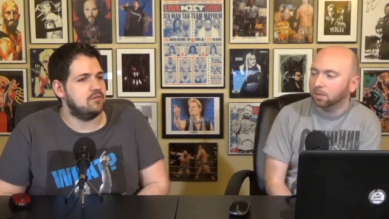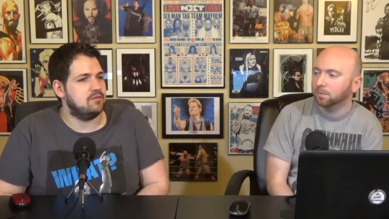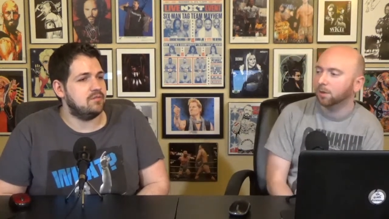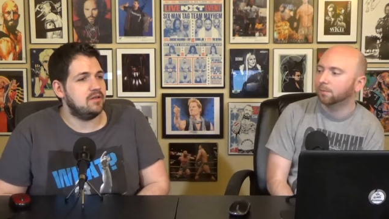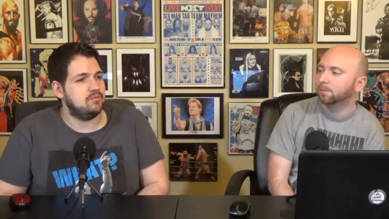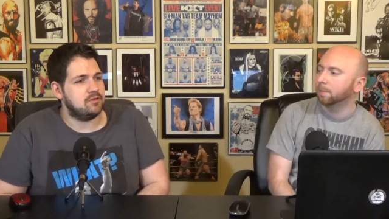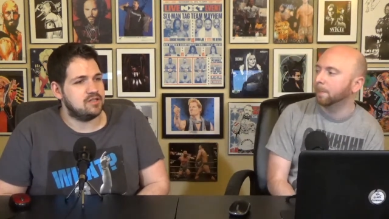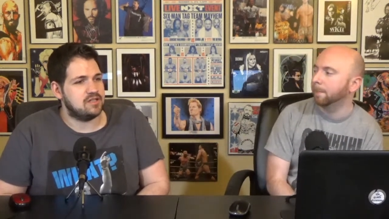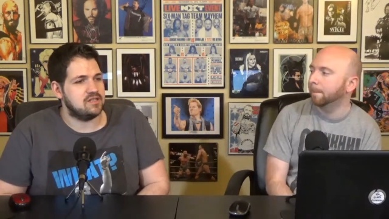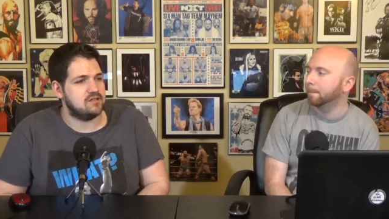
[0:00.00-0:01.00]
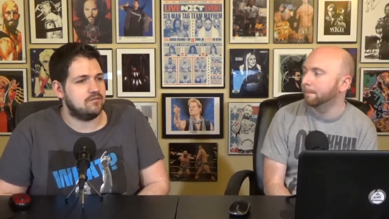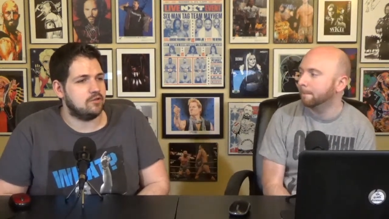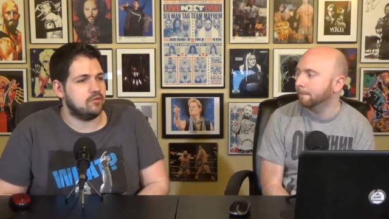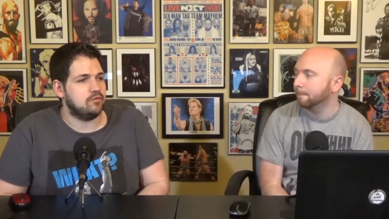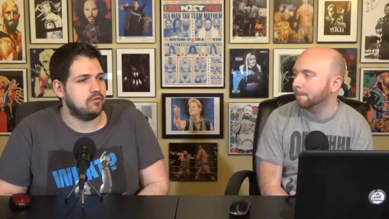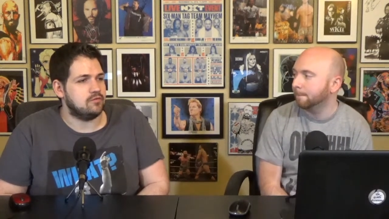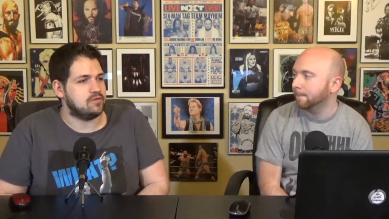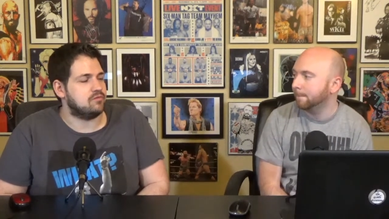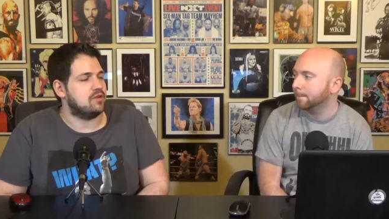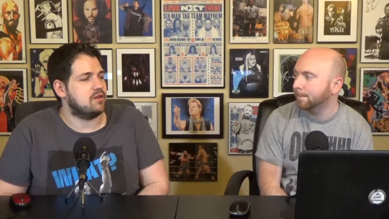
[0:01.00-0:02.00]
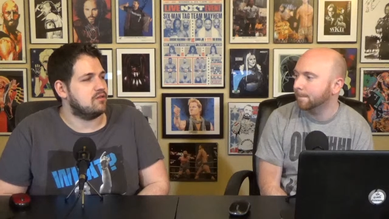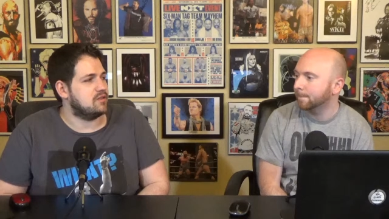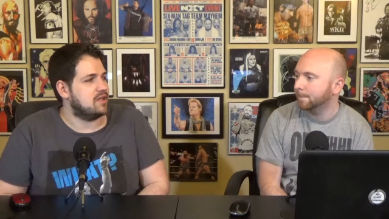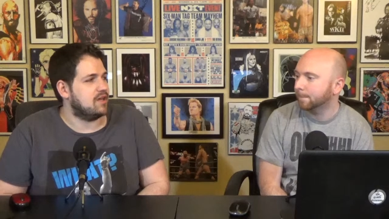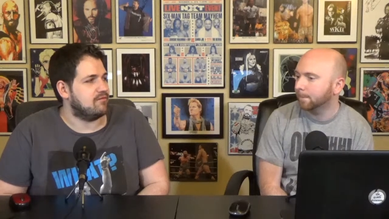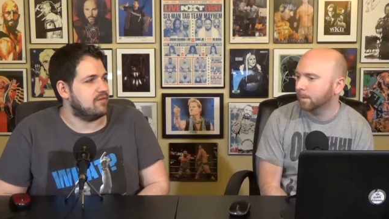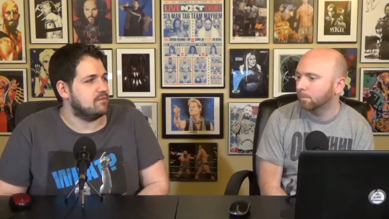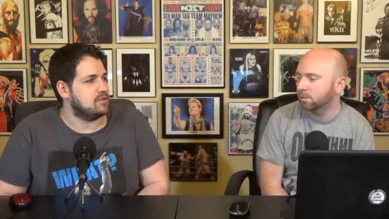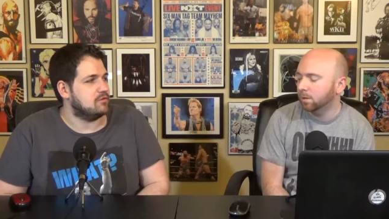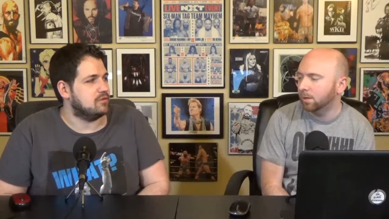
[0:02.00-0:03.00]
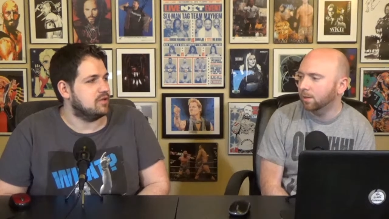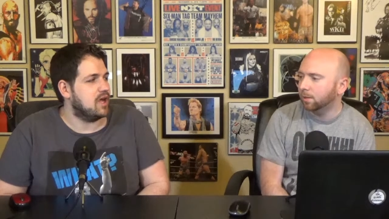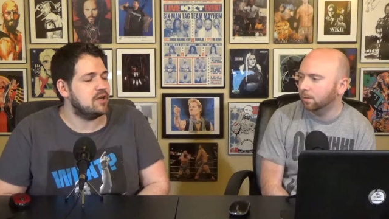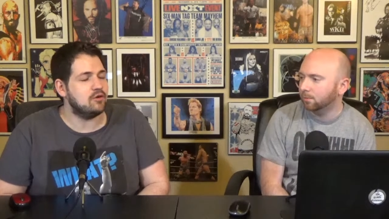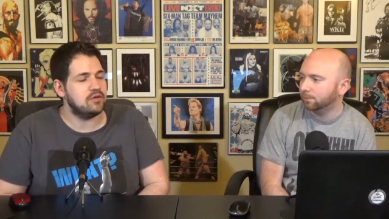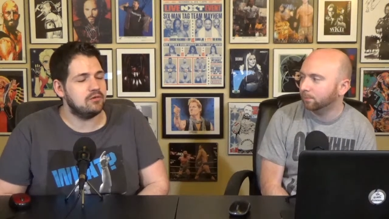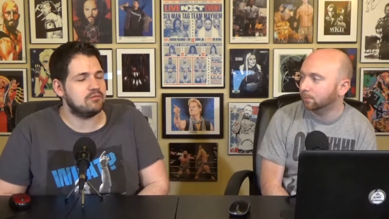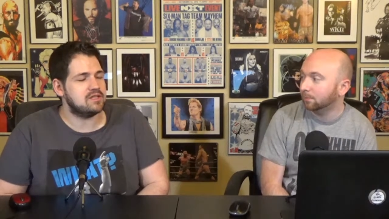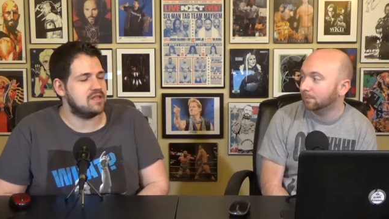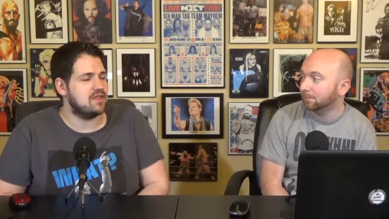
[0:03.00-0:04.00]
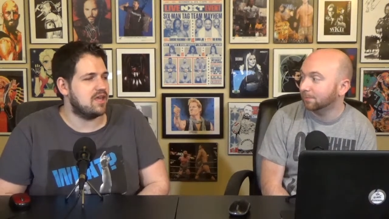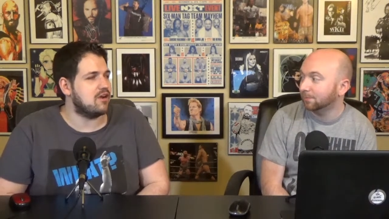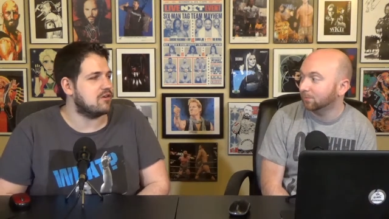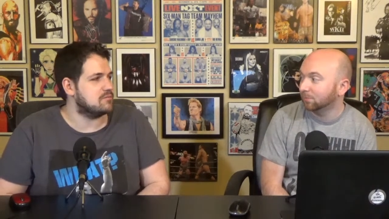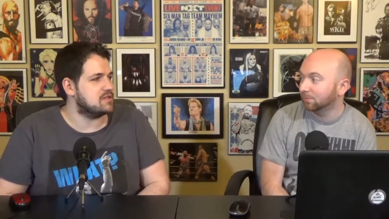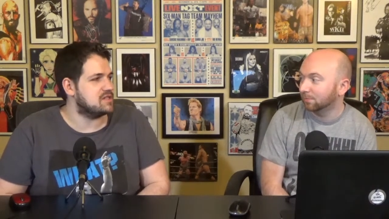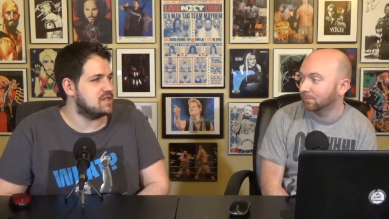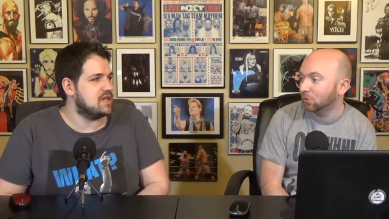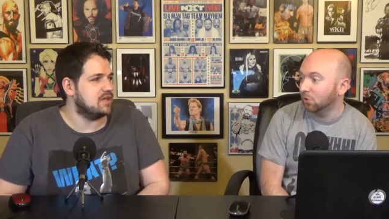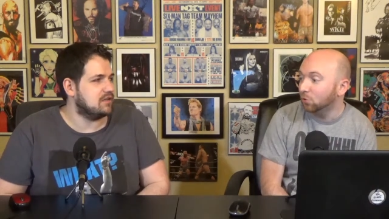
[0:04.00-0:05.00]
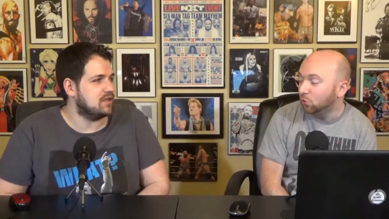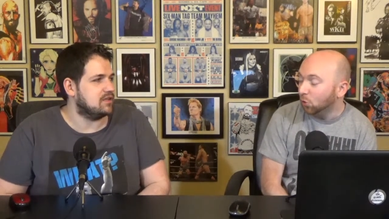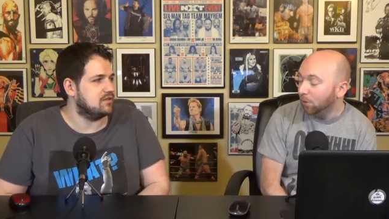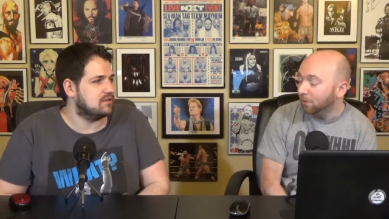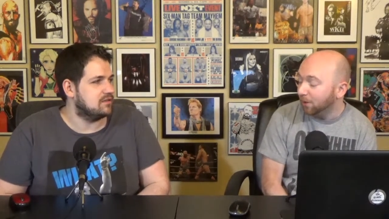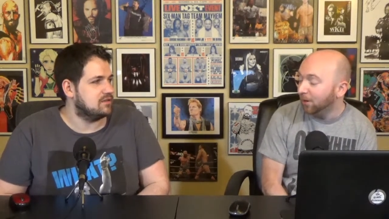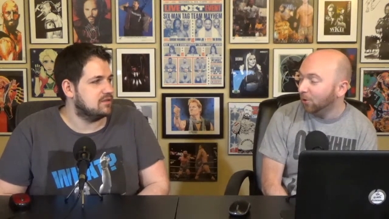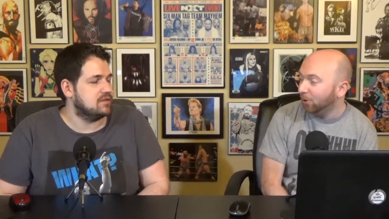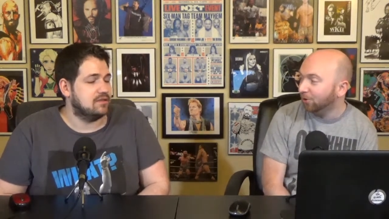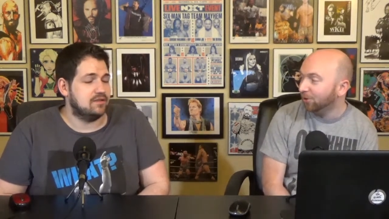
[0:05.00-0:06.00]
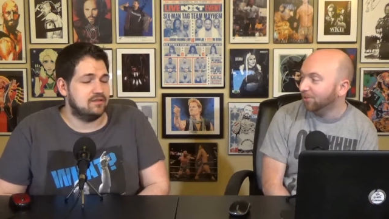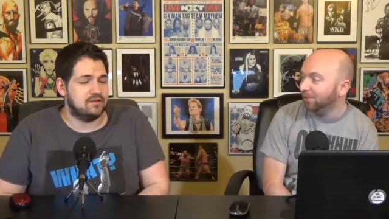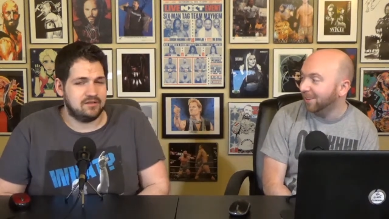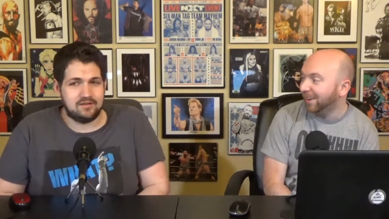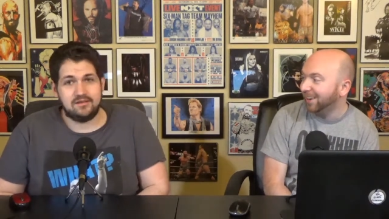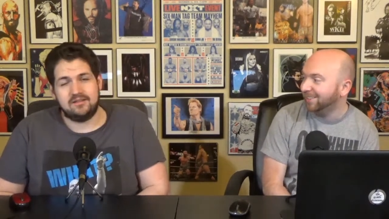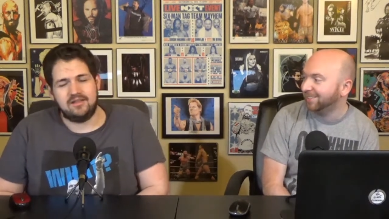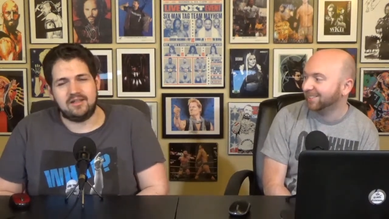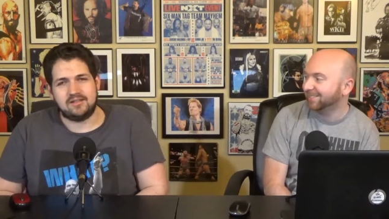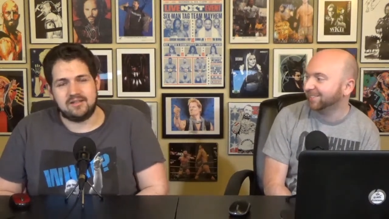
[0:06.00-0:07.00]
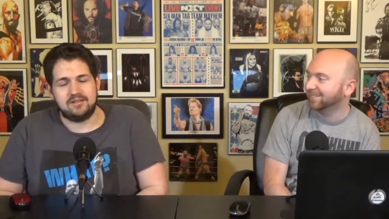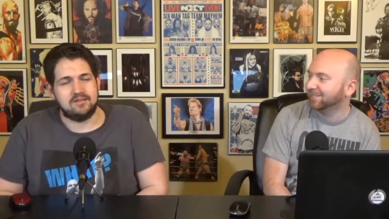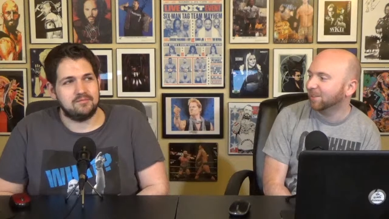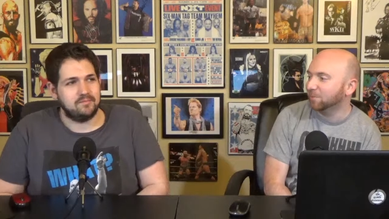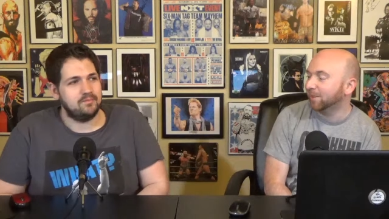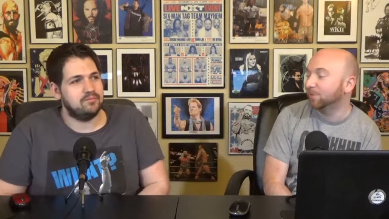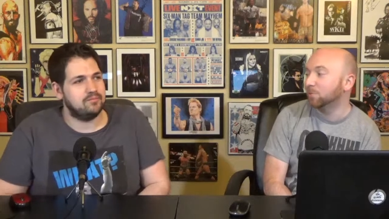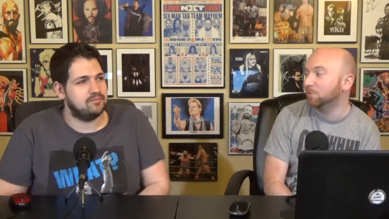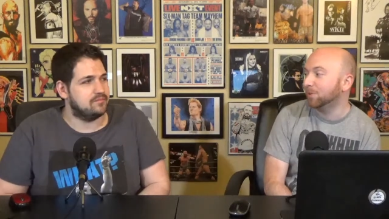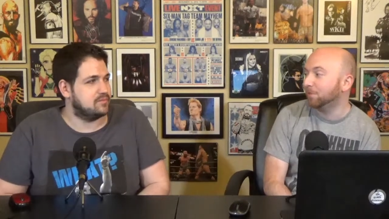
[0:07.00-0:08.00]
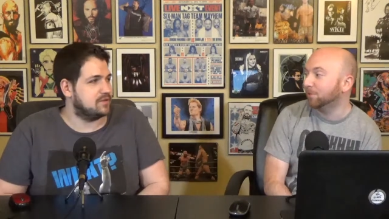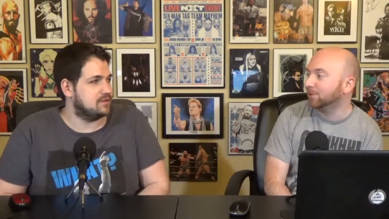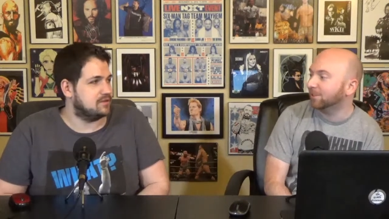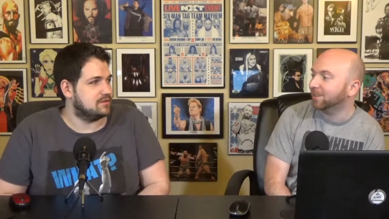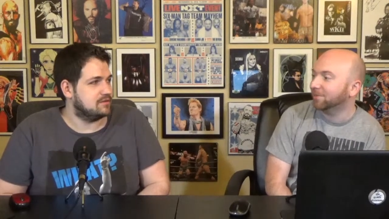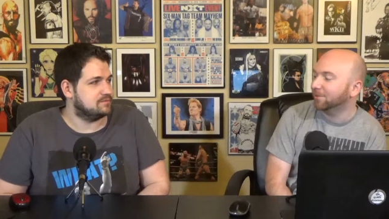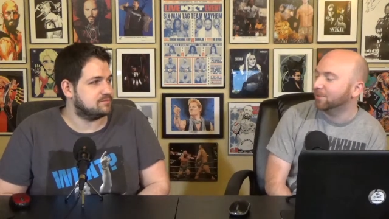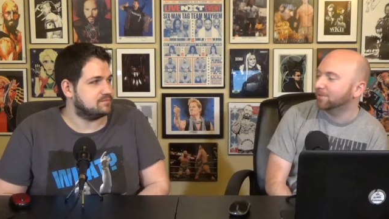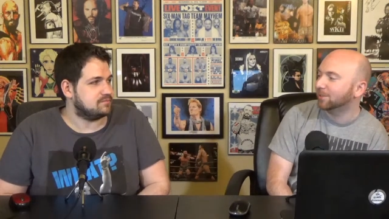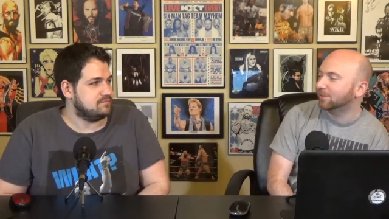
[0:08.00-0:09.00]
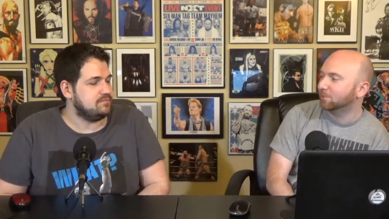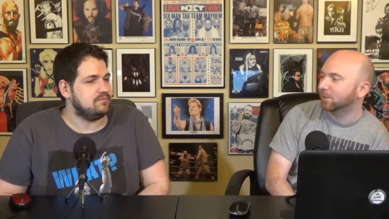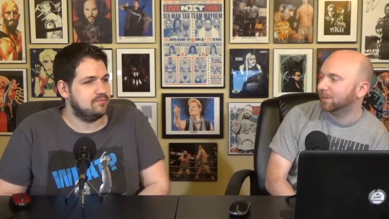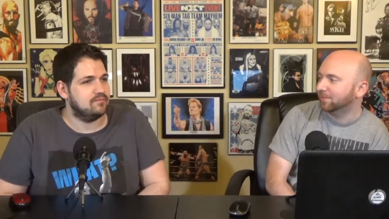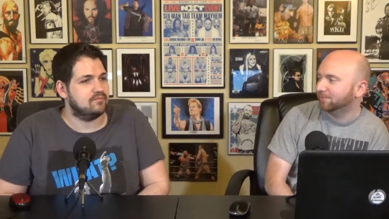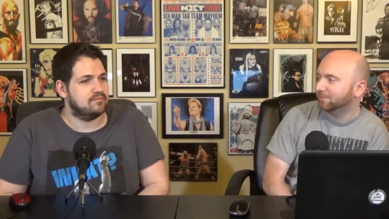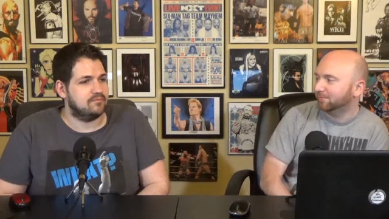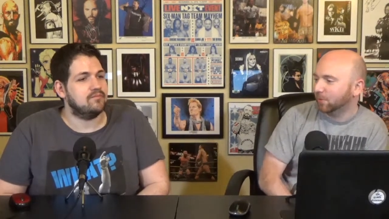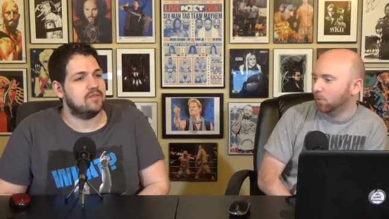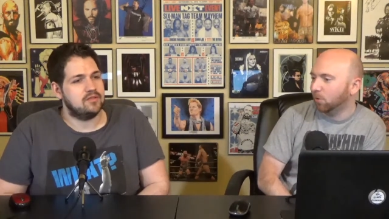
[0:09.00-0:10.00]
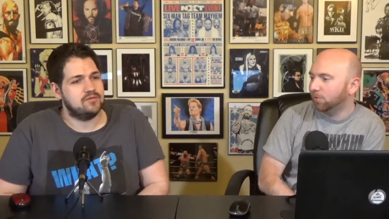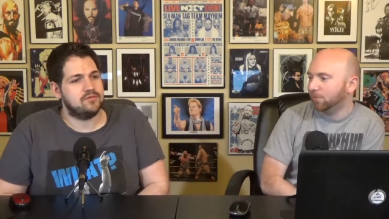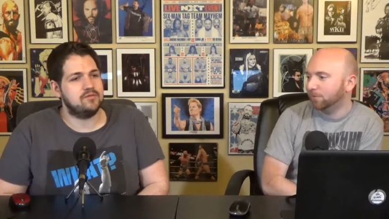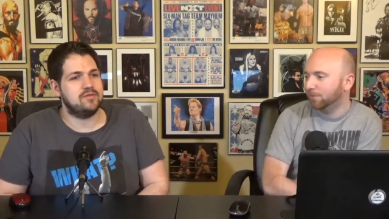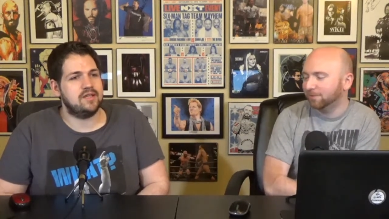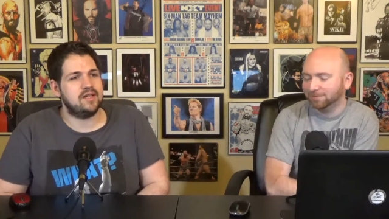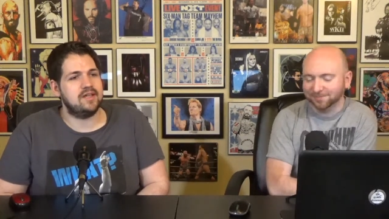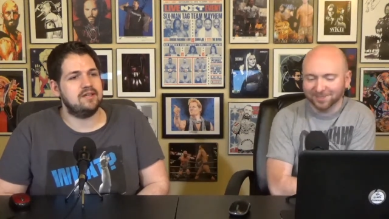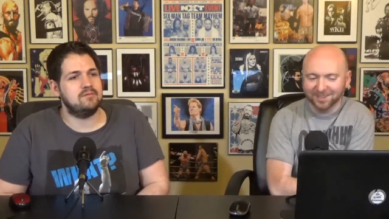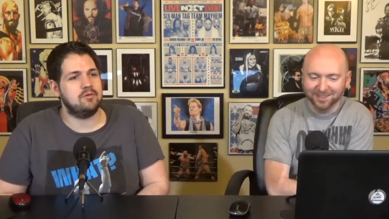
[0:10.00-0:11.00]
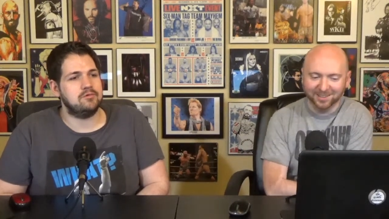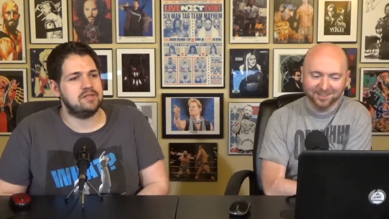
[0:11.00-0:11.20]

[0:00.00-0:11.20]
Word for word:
Speaker 1: It would have made more sense if Kofi was around and have him. He was in it. India. I know he wasn't there. I'm just saying. You that... saw the video earlier in the night. Yes, I know. I mean, that wouldn't be the first time that we've seen somebody off. It's true. They had what